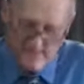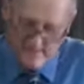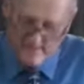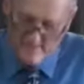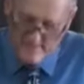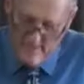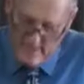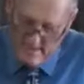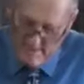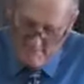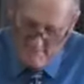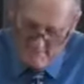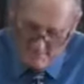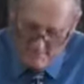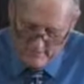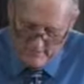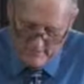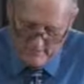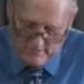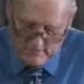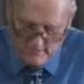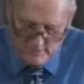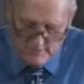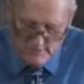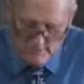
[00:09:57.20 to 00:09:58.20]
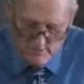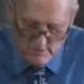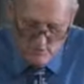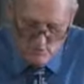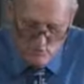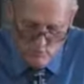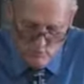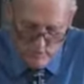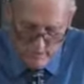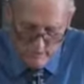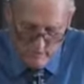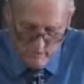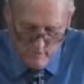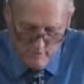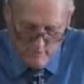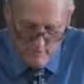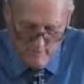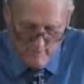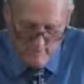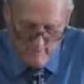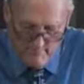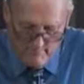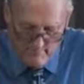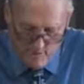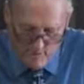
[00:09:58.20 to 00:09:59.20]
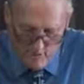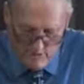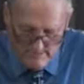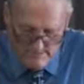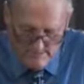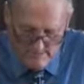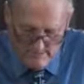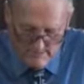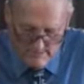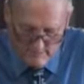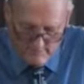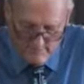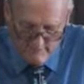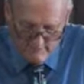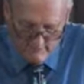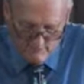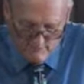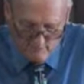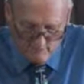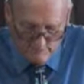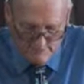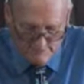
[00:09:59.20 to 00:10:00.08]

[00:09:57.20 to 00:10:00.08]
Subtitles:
they filled 12 basketfuls.